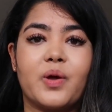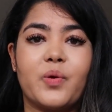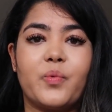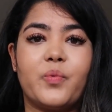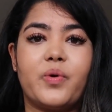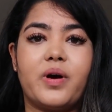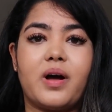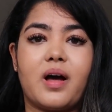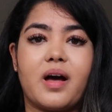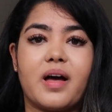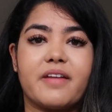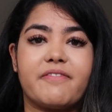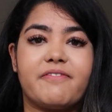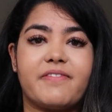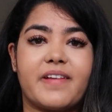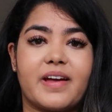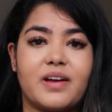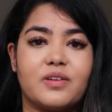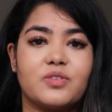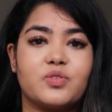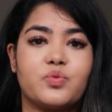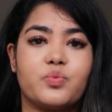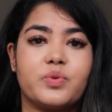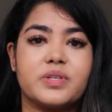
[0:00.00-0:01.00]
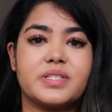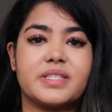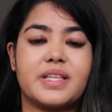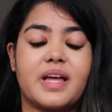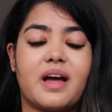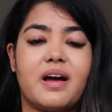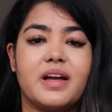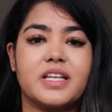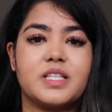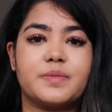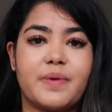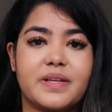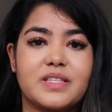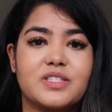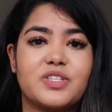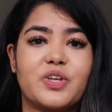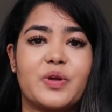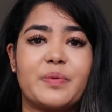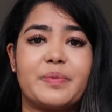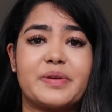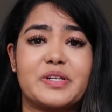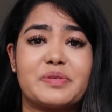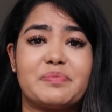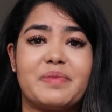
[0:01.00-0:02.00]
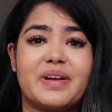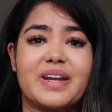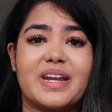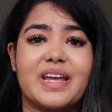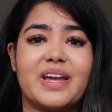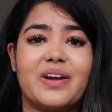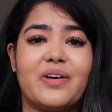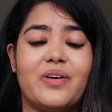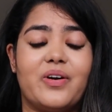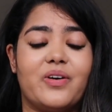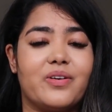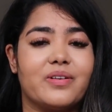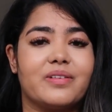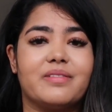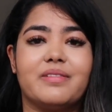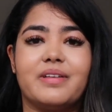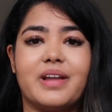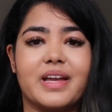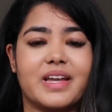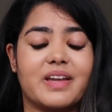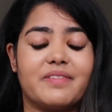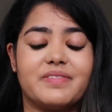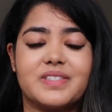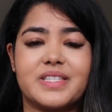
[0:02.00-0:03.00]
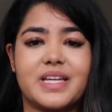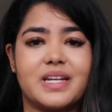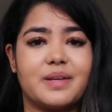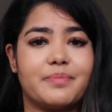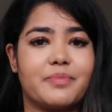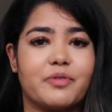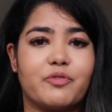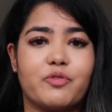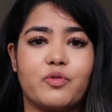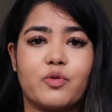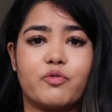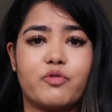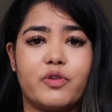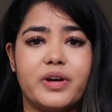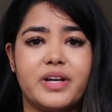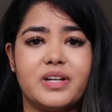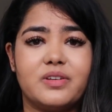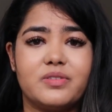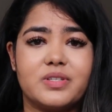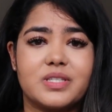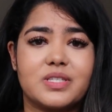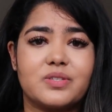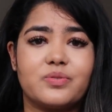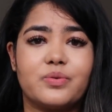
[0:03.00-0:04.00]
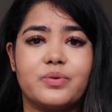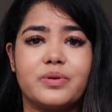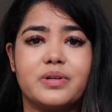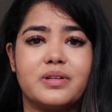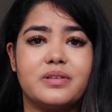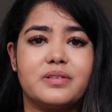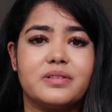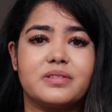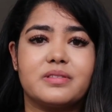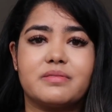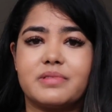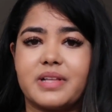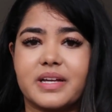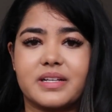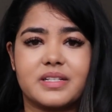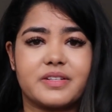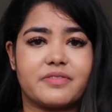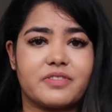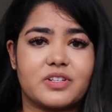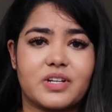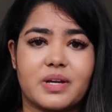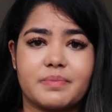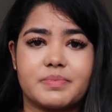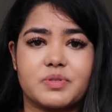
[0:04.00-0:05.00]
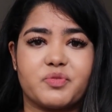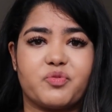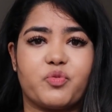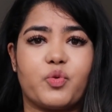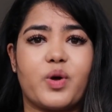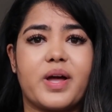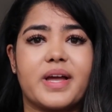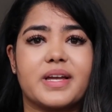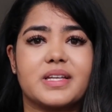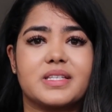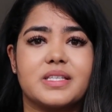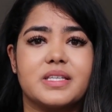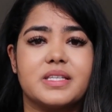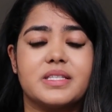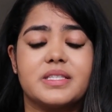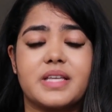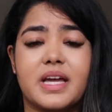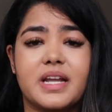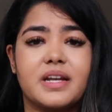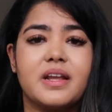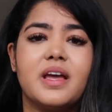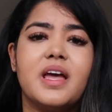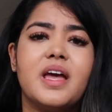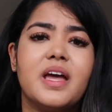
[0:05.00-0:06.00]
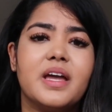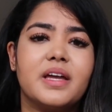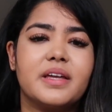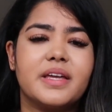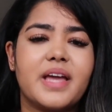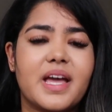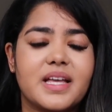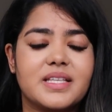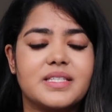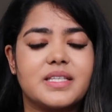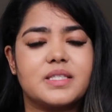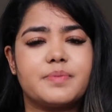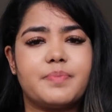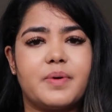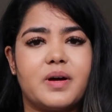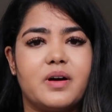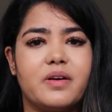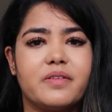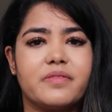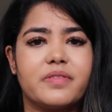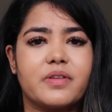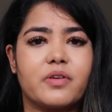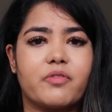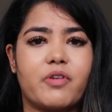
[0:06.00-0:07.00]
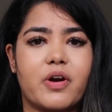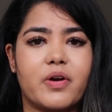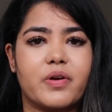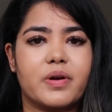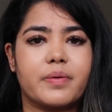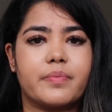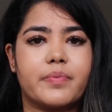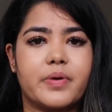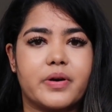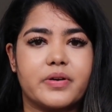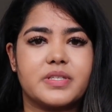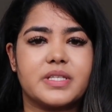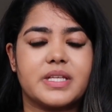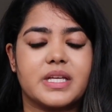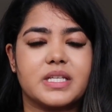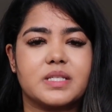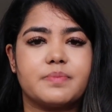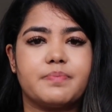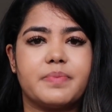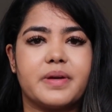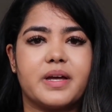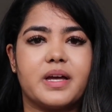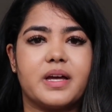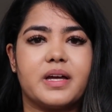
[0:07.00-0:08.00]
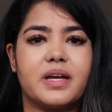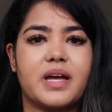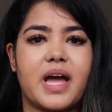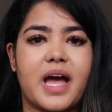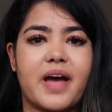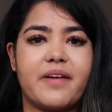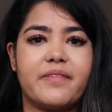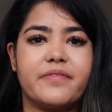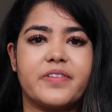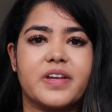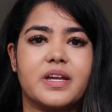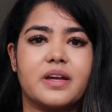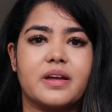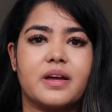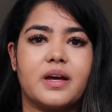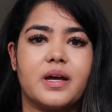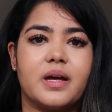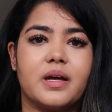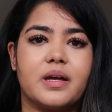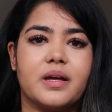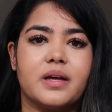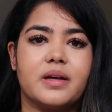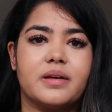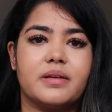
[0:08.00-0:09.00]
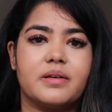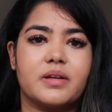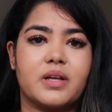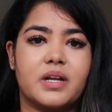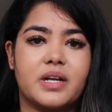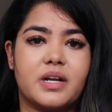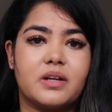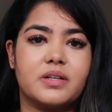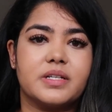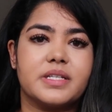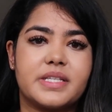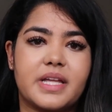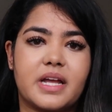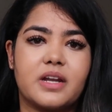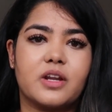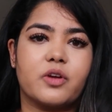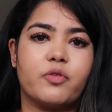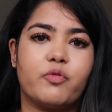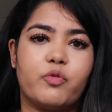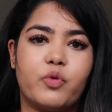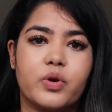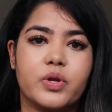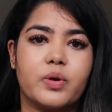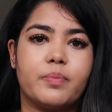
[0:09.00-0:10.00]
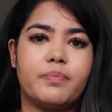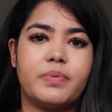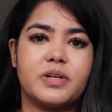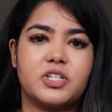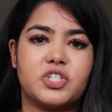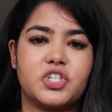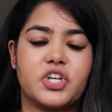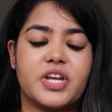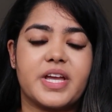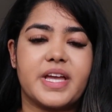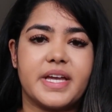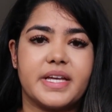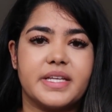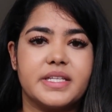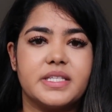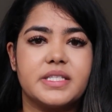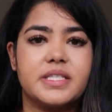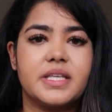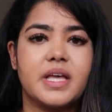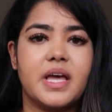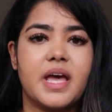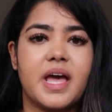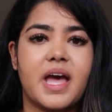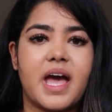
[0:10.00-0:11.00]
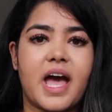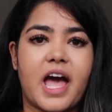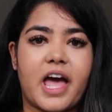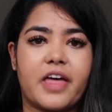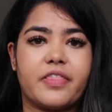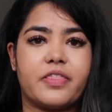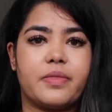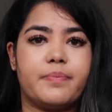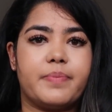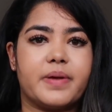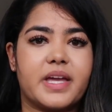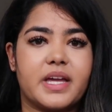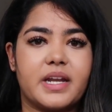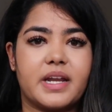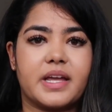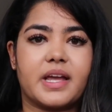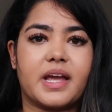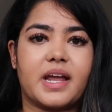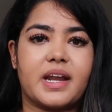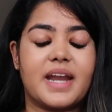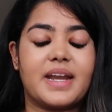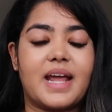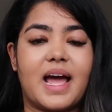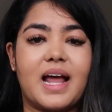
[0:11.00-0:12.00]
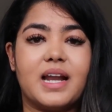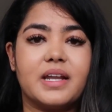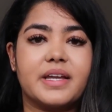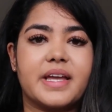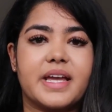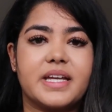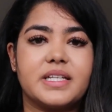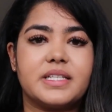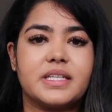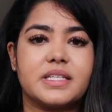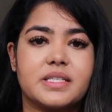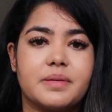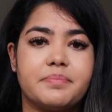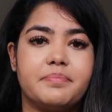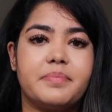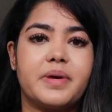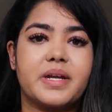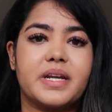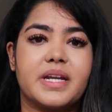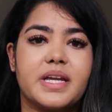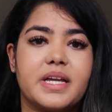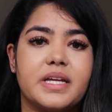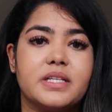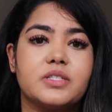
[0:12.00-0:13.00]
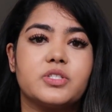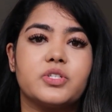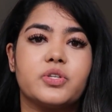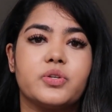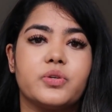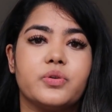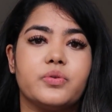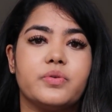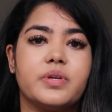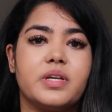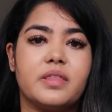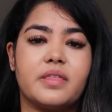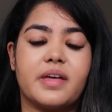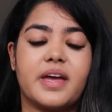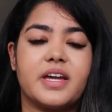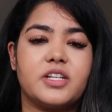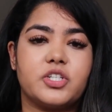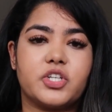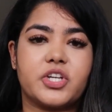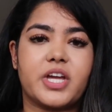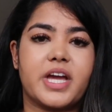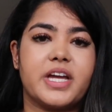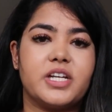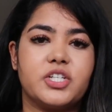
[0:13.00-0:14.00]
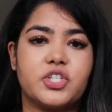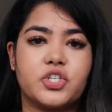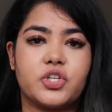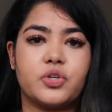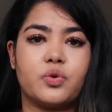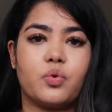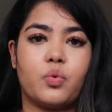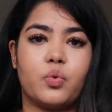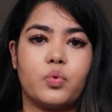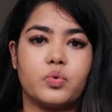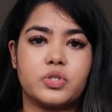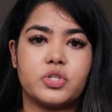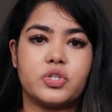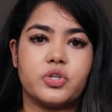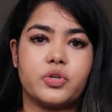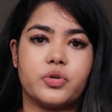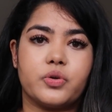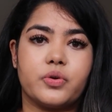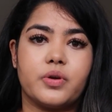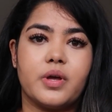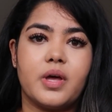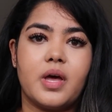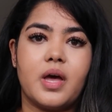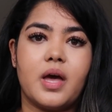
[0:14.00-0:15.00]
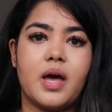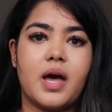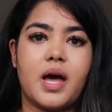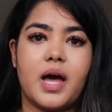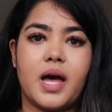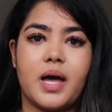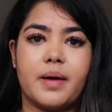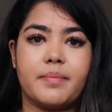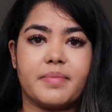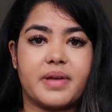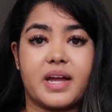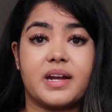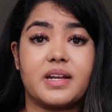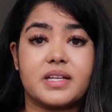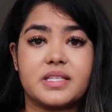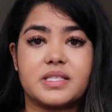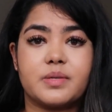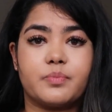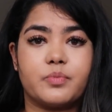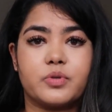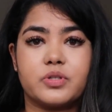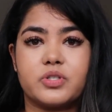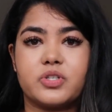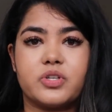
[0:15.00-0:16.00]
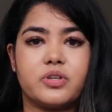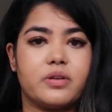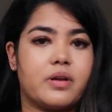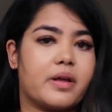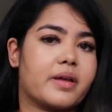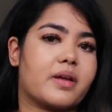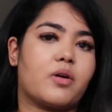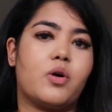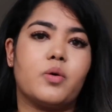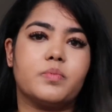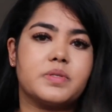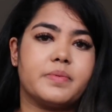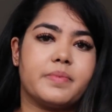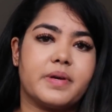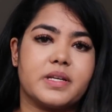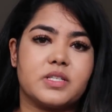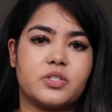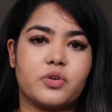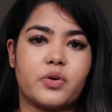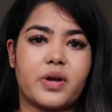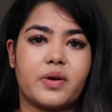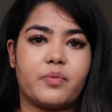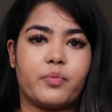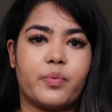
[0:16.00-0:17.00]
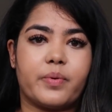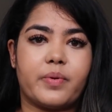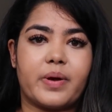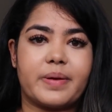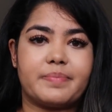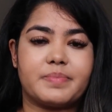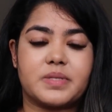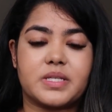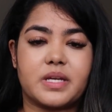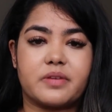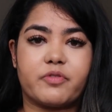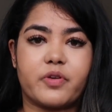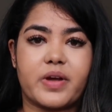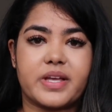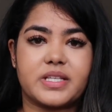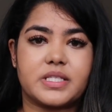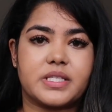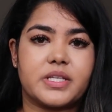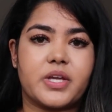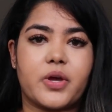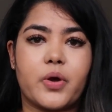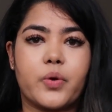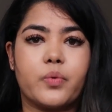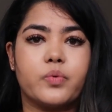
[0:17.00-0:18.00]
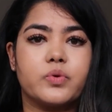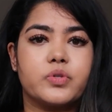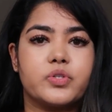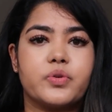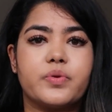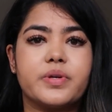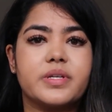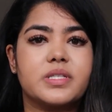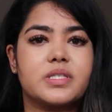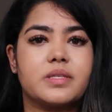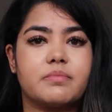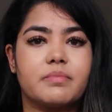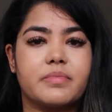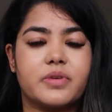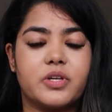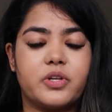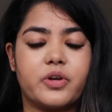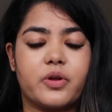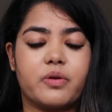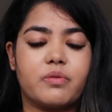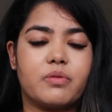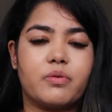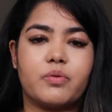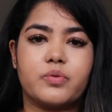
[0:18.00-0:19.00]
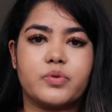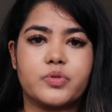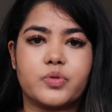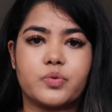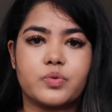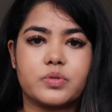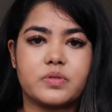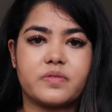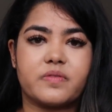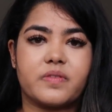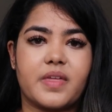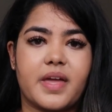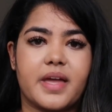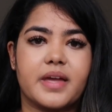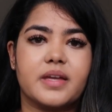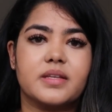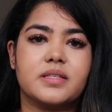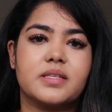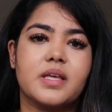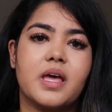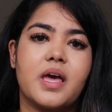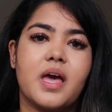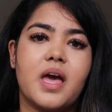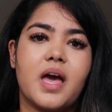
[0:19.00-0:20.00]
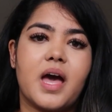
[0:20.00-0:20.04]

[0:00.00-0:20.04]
what I found was that I spent so much money on, like I've said it before, fragrance oils, like different types of waxes, and yes, it's part of the growing process, but having an understanding of what your budget is at the beginning and allocating some money to either education or to getting someone to like optimize your website for SEO or doing, you know, those sorts of things.